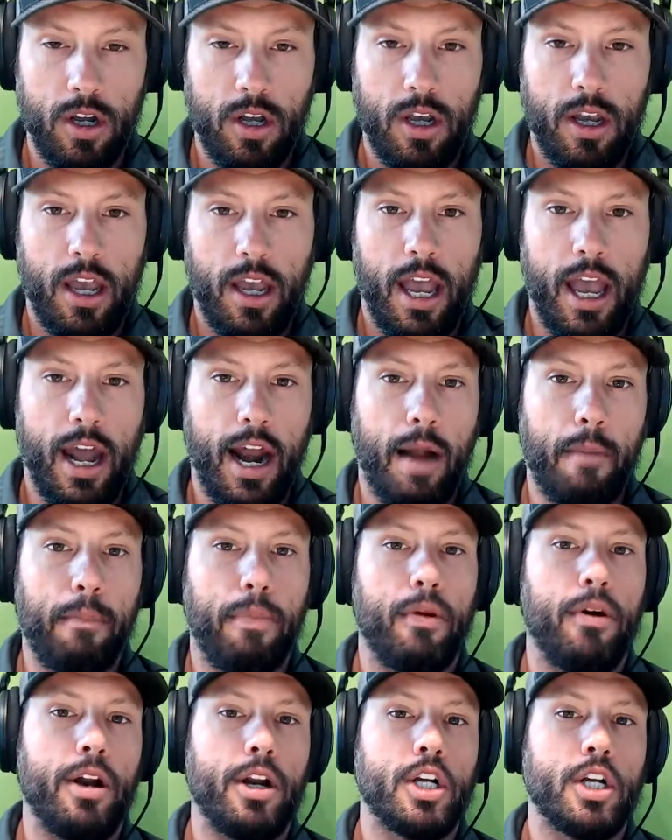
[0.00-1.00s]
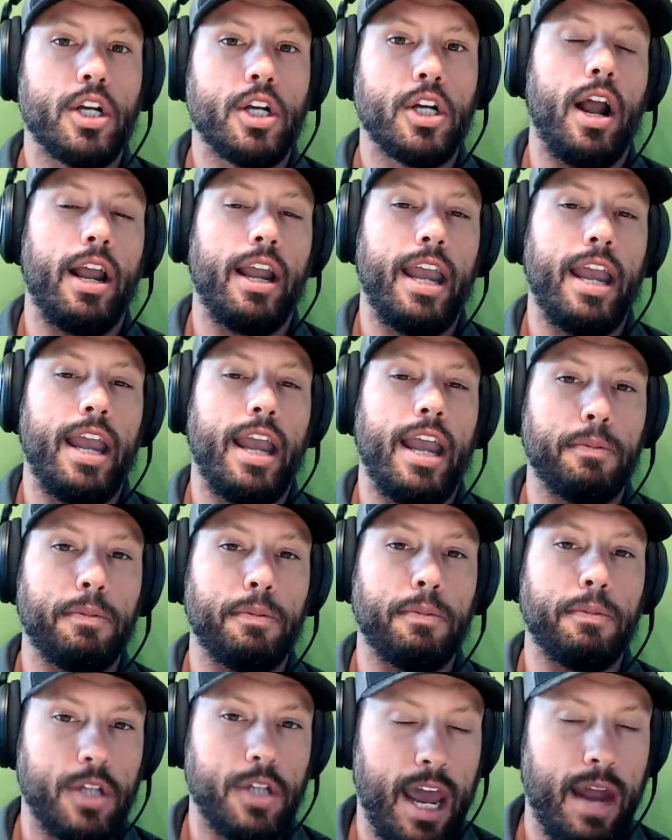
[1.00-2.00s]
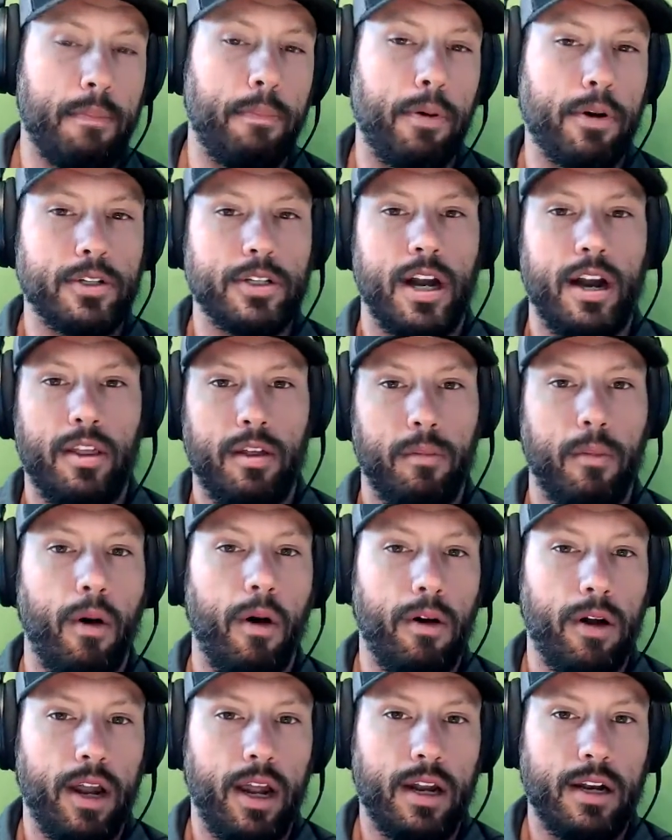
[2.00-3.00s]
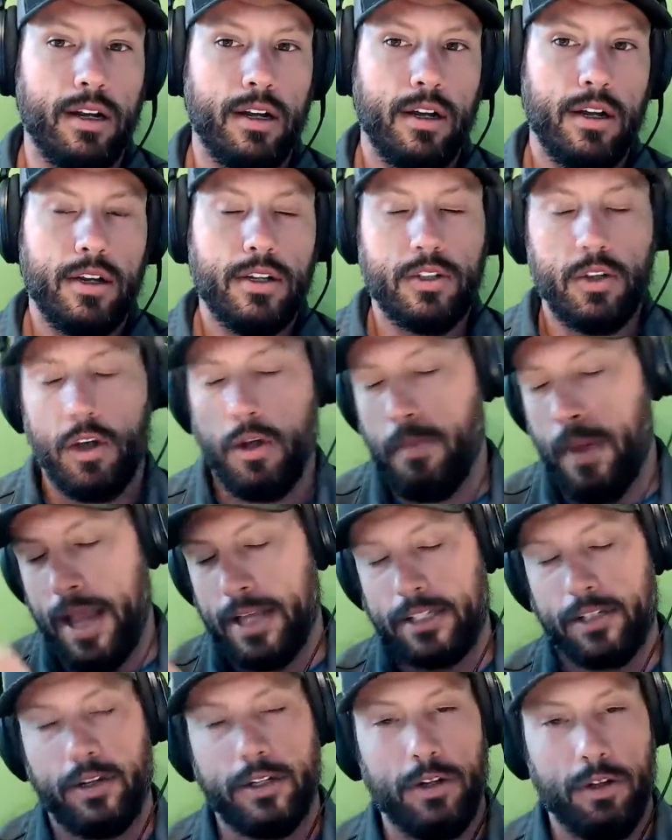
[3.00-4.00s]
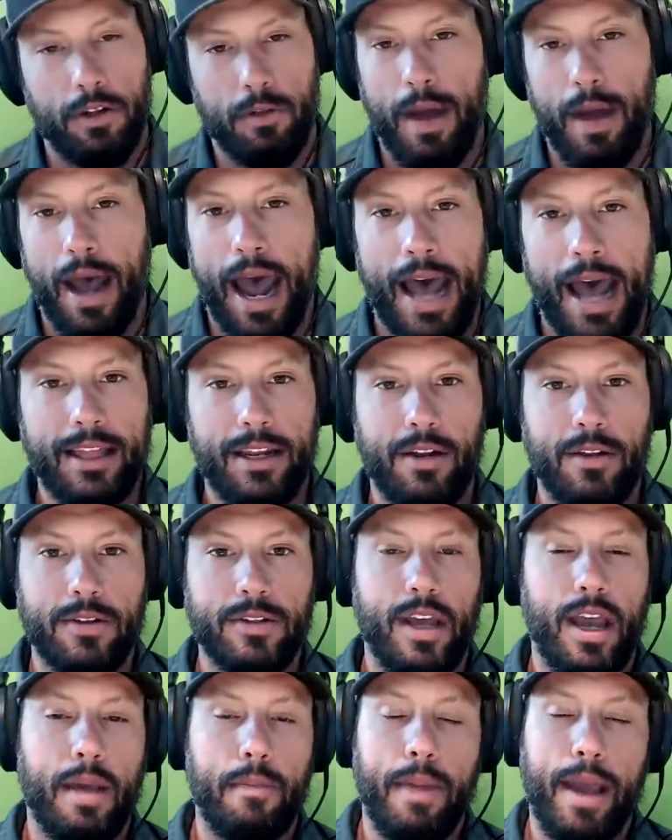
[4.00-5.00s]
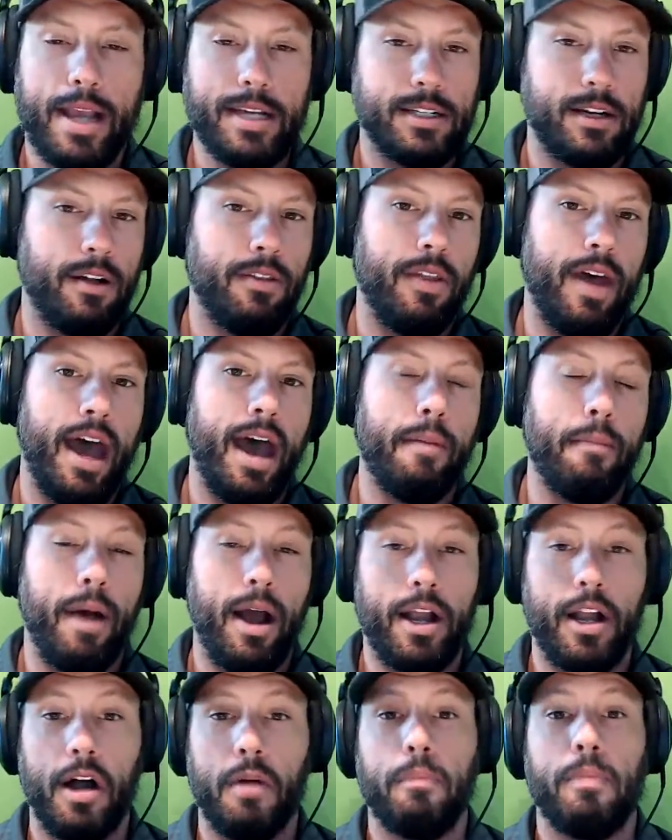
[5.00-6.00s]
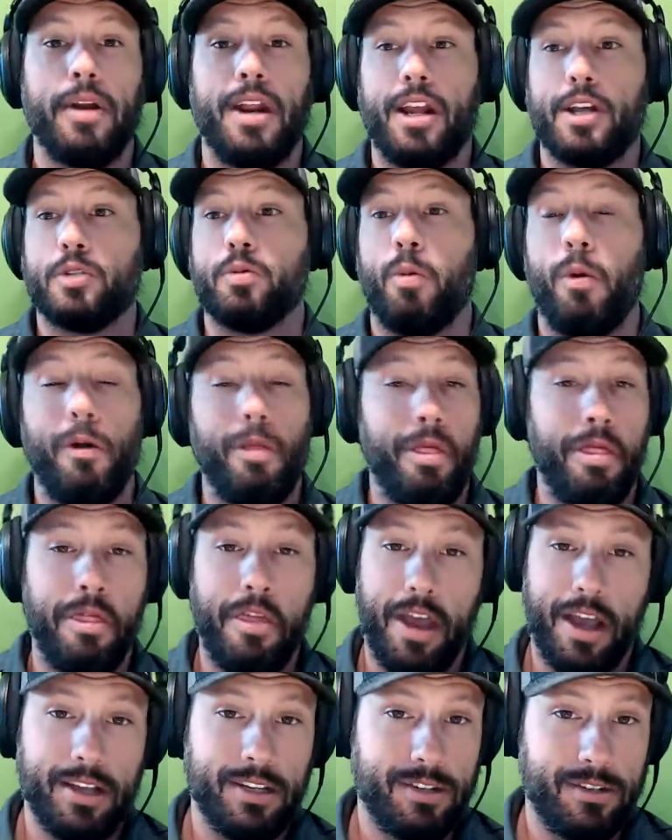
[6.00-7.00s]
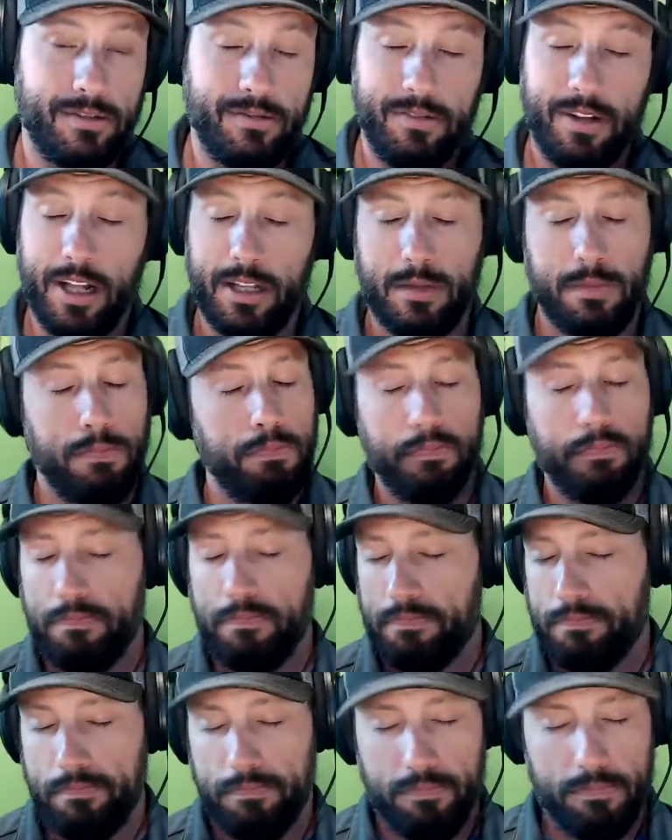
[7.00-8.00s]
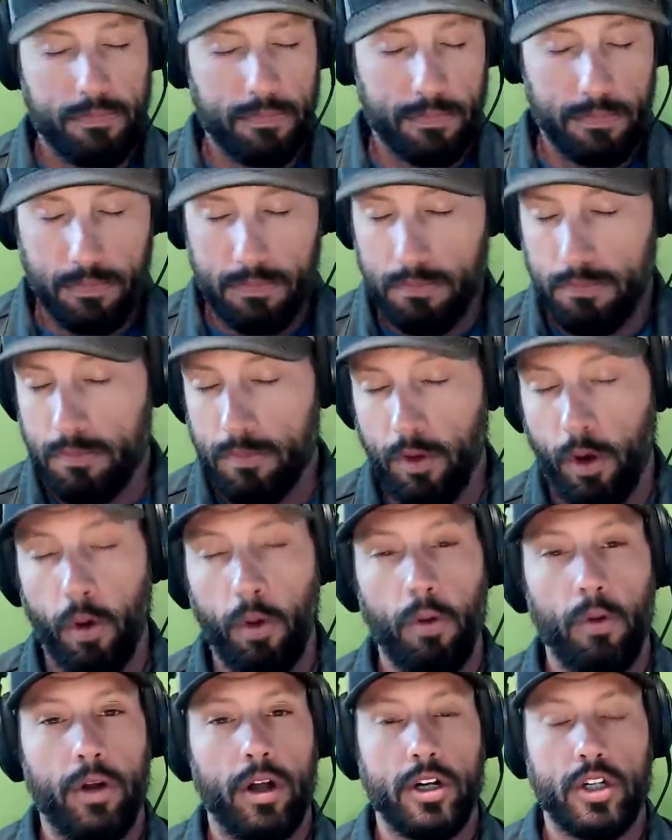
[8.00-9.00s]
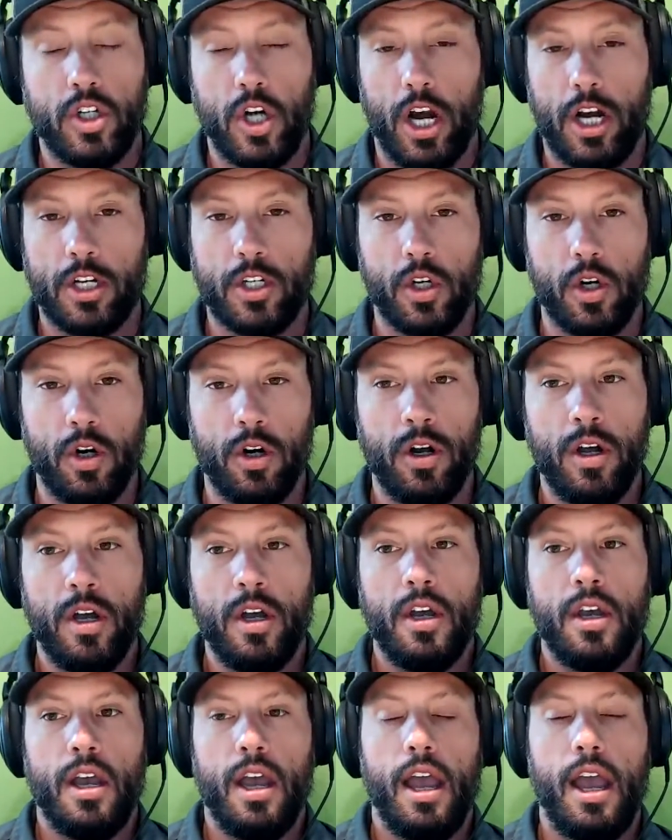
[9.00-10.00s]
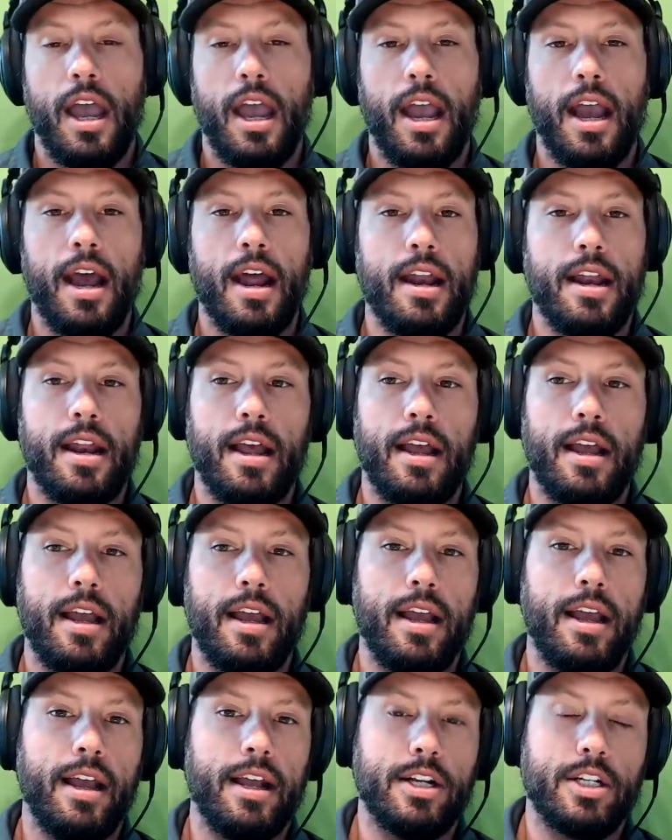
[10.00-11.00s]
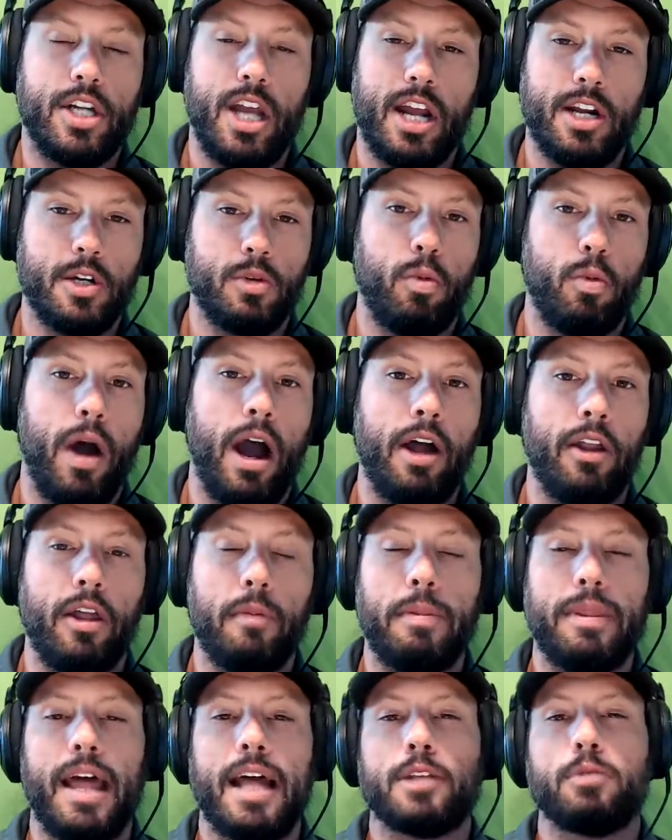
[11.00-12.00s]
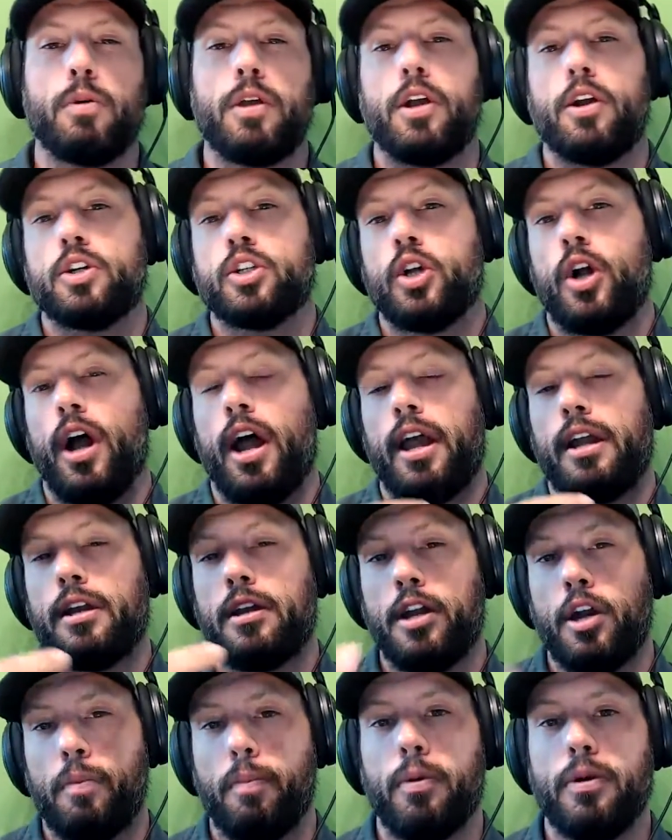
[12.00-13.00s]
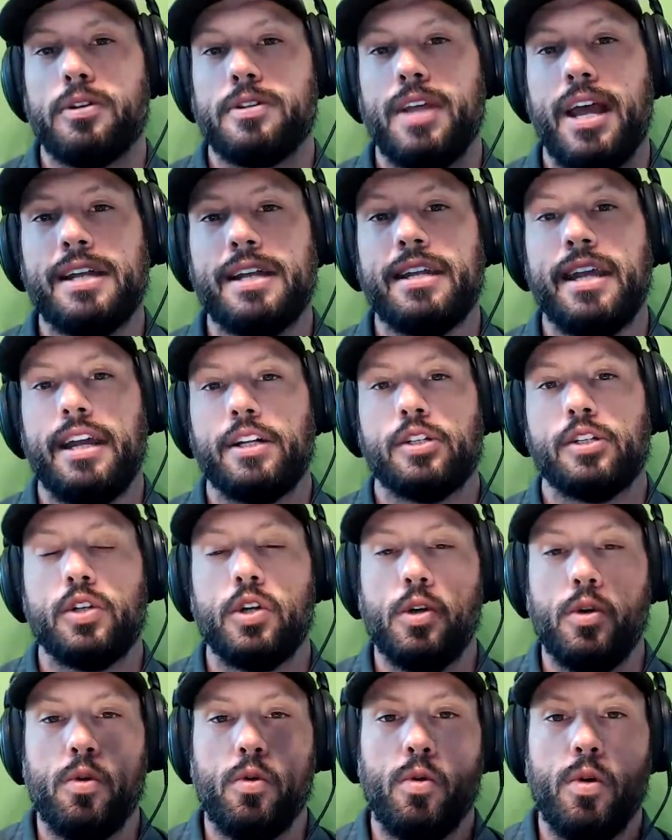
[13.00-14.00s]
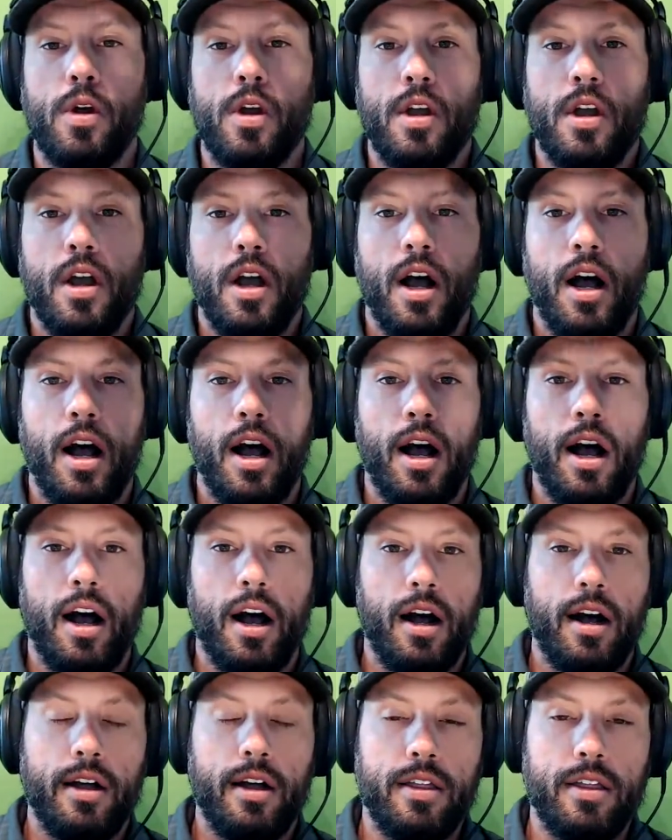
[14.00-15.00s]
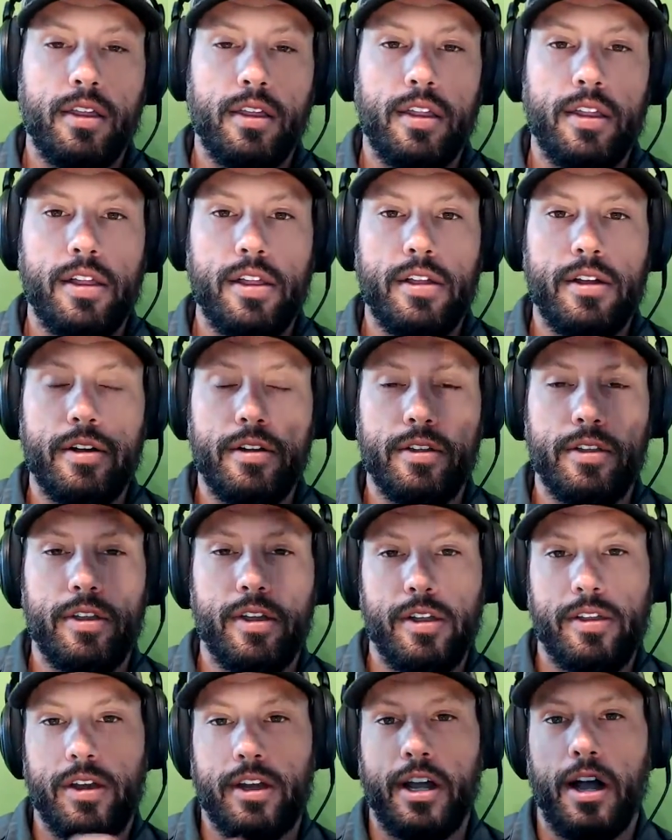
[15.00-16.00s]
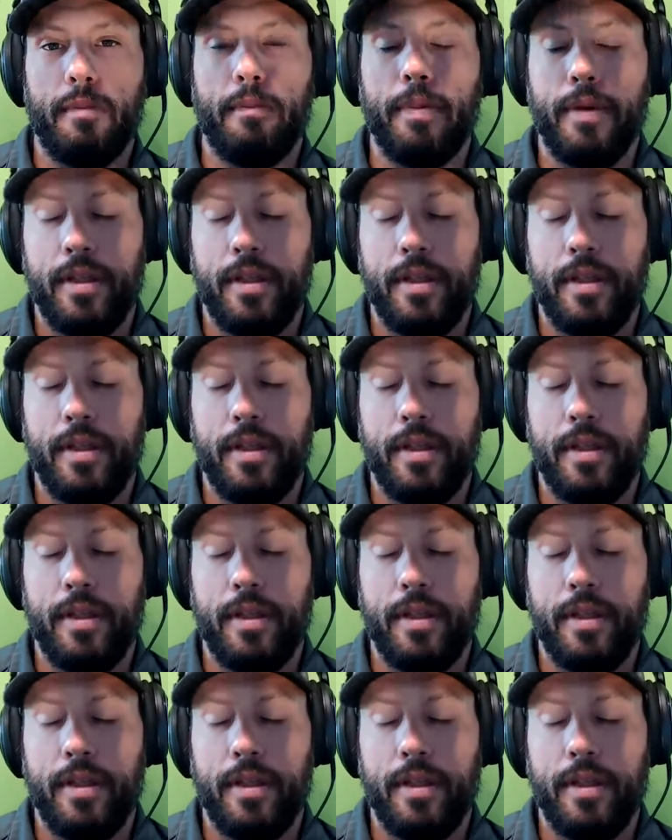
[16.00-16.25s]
and I'm pretty sure I can capture 10% of the market. So you basically do the math and you say, based on that, my company is worth this. It's total conjecture, and it changes wildly, but that's what you're presenting to the company